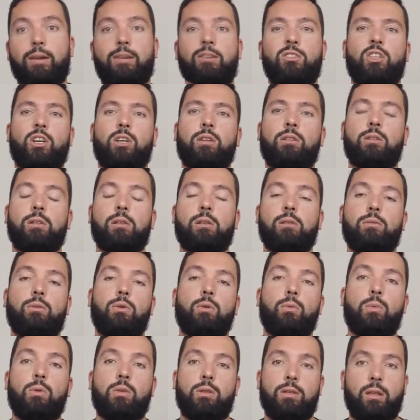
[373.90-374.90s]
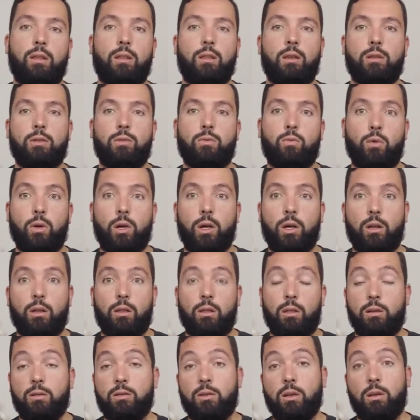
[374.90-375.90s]
In general, you will see this
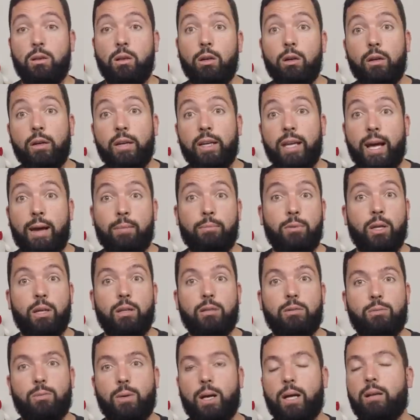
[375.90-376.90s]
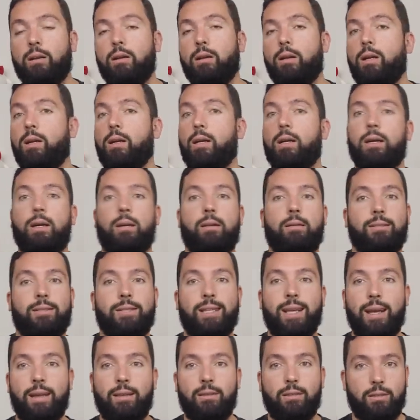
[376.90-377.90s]
with security updates, right?
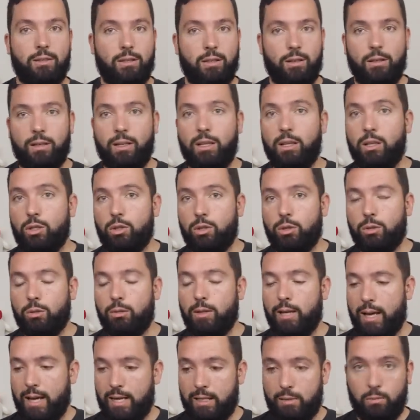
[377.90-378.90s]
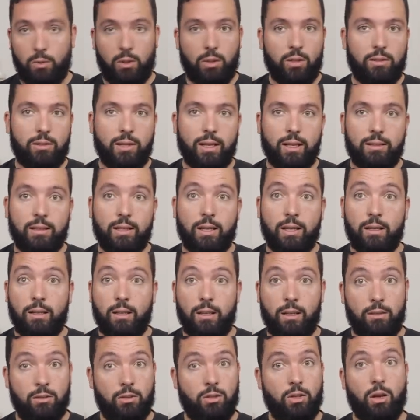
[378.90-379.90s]
Say there's an issue that has been
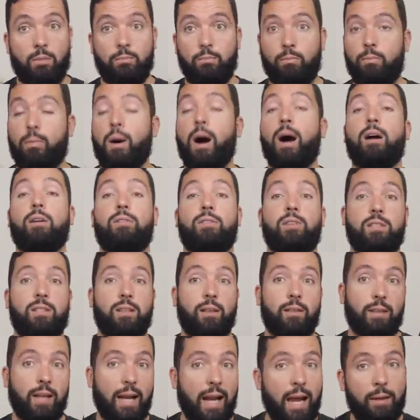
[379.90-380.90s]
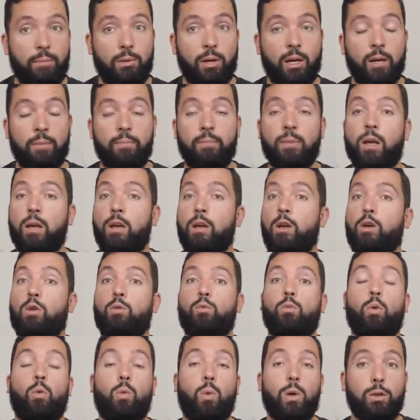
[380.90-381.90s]
detected in some part of the standard library.
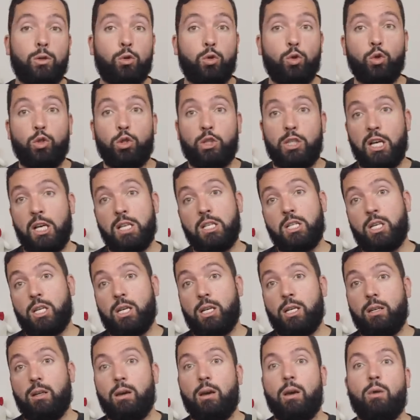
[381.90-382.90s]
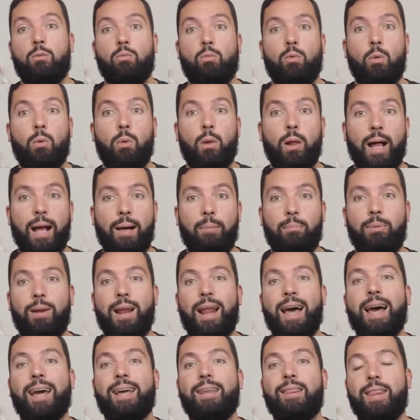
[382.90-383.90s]
We want to change it. We will
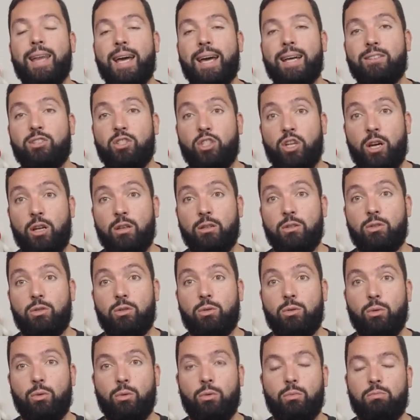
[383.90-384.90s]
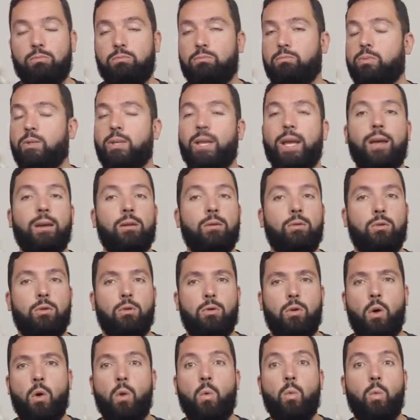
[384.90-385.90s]
apply that change to,
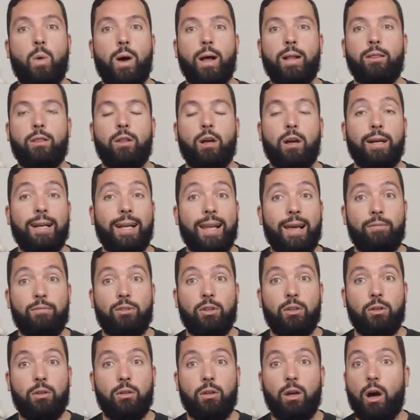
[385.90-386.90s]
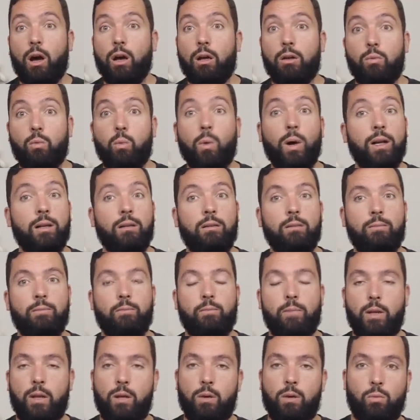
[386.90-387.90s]
say, Go
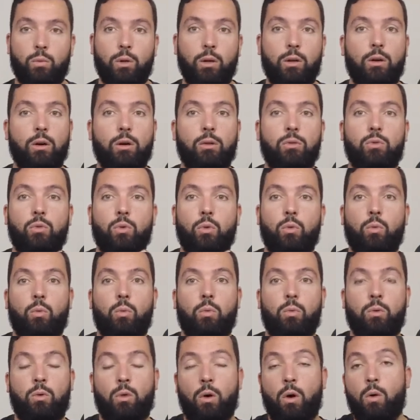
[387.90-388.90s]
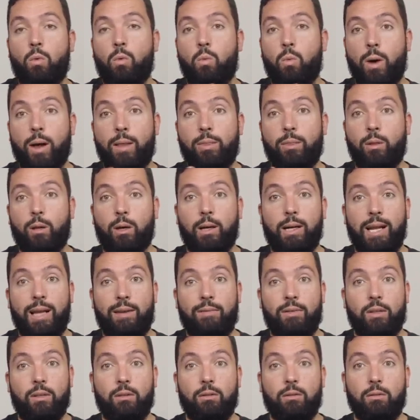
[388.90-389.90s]
1.11.1. We'll go to Go
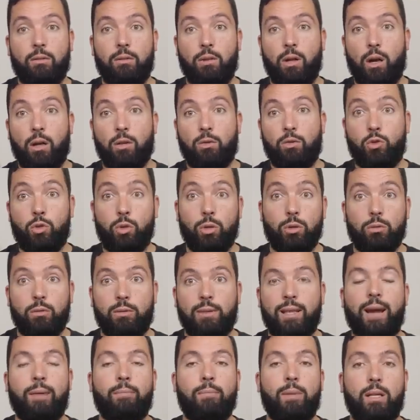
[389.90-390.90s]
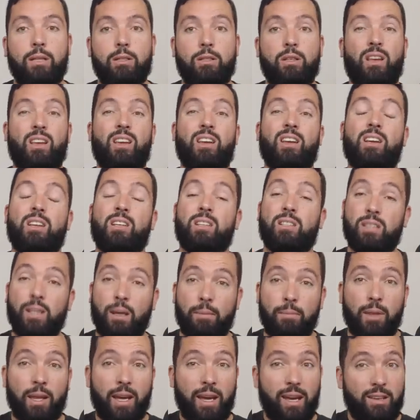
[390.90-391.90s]
1.11.2. That means
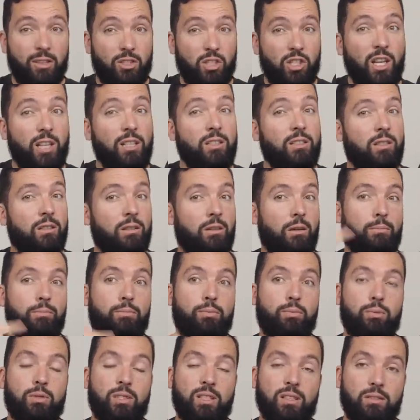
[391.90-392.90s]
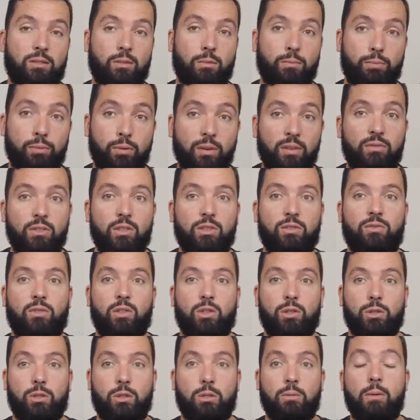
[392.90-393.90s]
something has changed since the
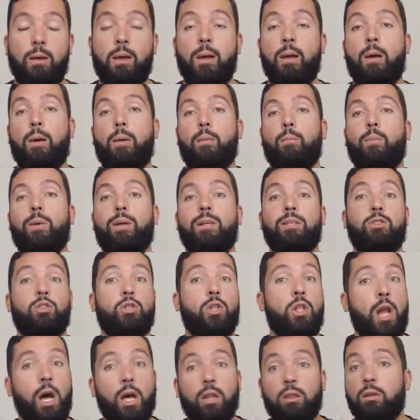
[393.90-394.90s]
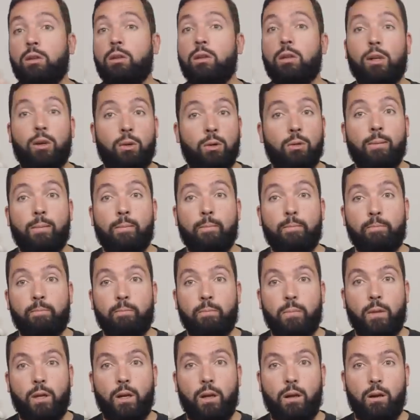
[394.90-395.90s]
previous version, but it's nothing new.
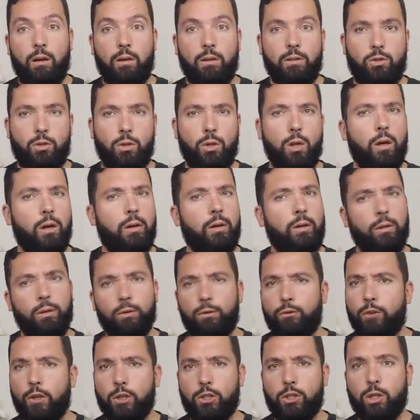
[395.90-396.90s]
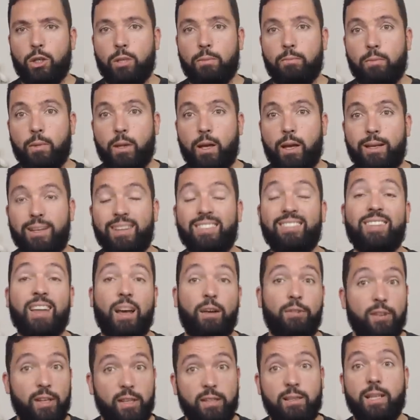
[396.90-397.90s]
It's not a new feature, and
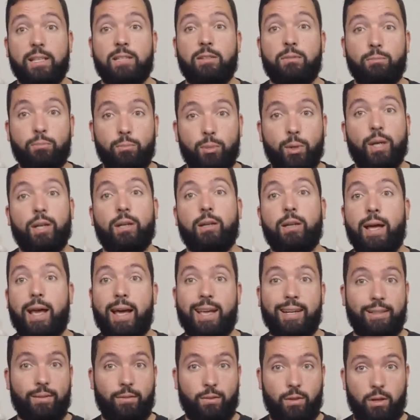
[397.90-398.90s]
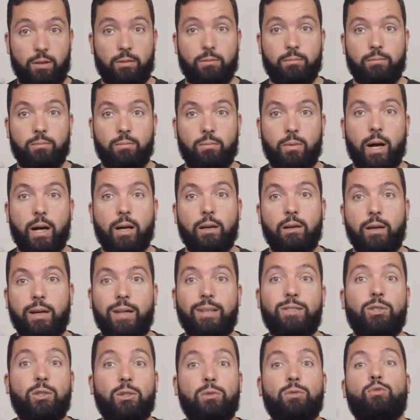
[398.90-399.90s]
it definitely doesn't break anything,
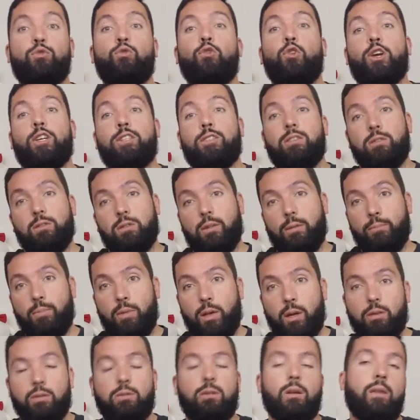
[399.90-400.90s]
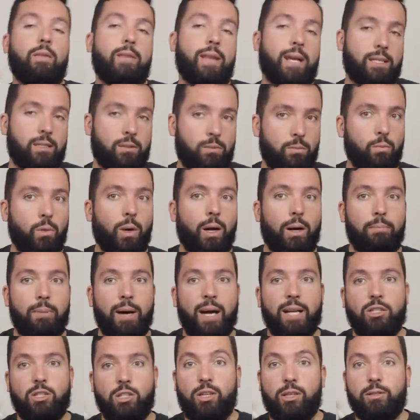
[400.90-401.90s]
right? It just fixes some things, and that's what
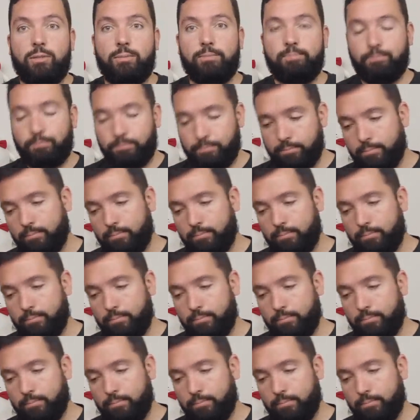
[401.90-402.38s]
a patch is.